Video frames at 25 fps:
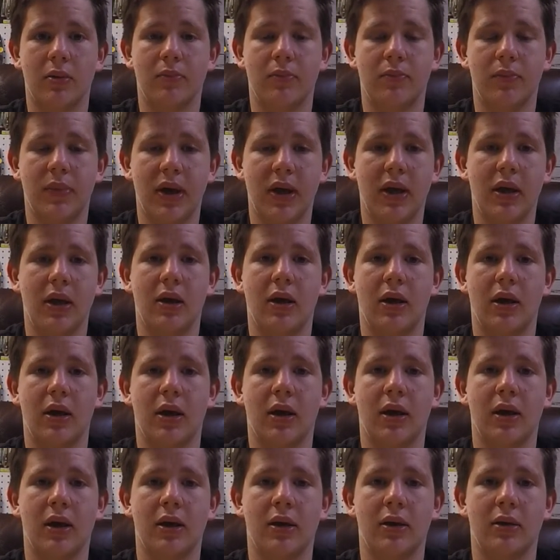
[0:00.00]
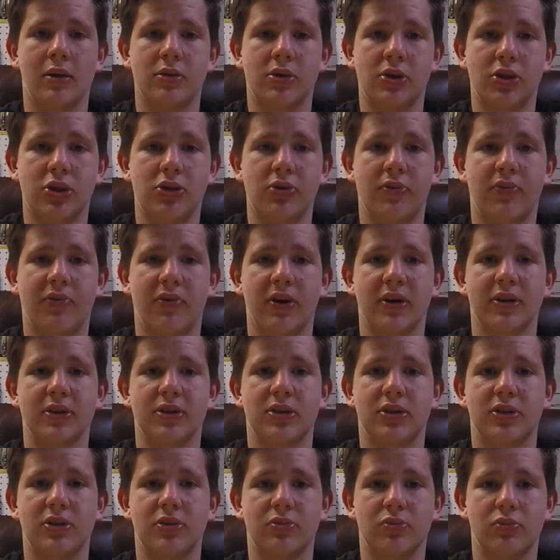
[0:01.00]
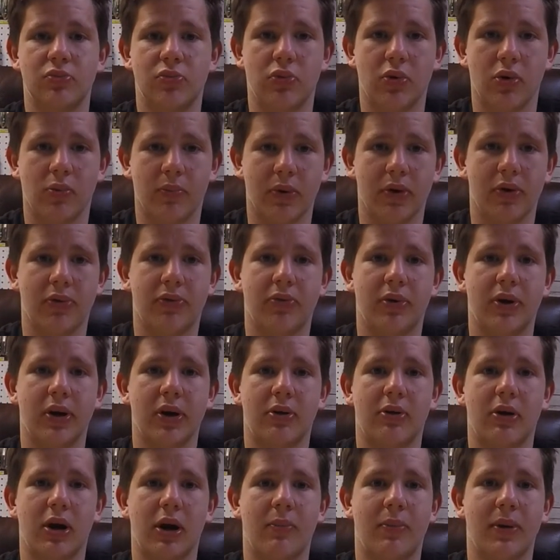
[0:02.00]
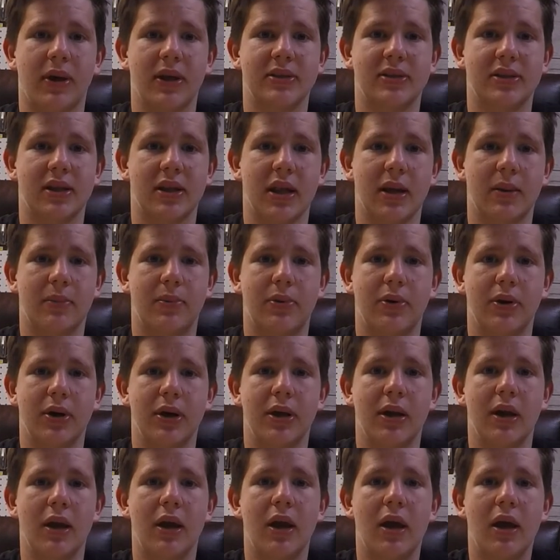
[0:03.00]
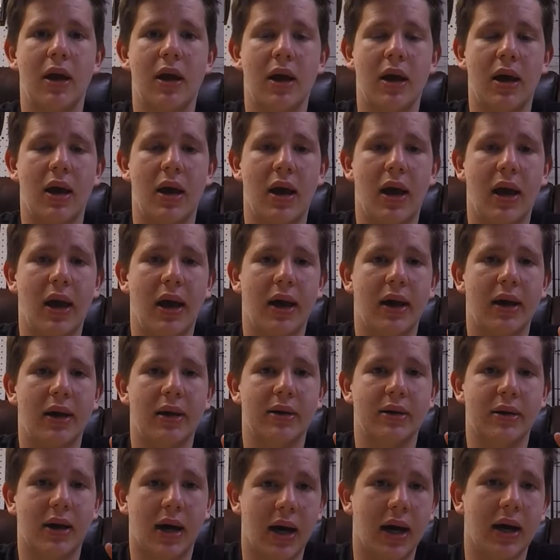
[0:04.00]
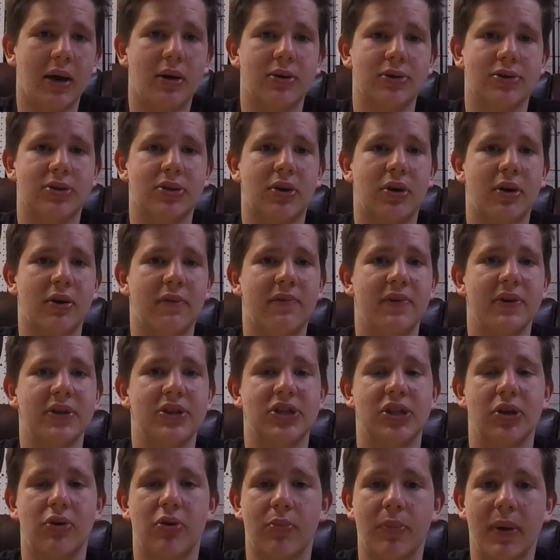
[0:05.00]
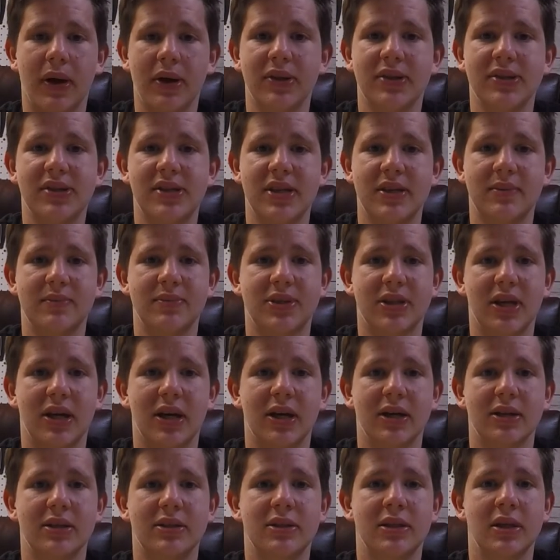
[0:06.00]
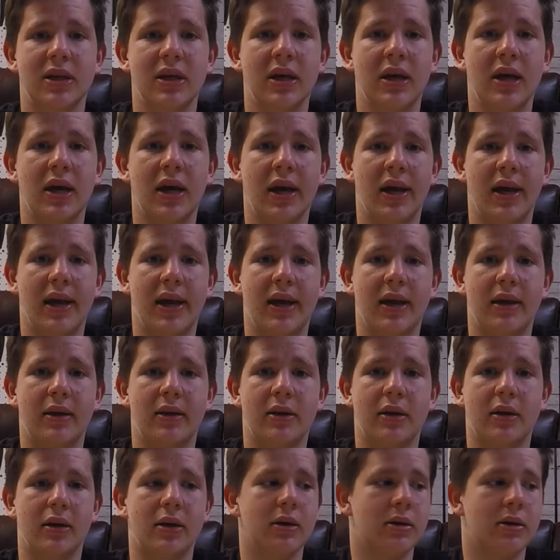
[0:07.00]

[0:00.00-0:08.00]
Me and 2 friends were both running crankbaits at that point, and I also caught a fish. They were about the same size, and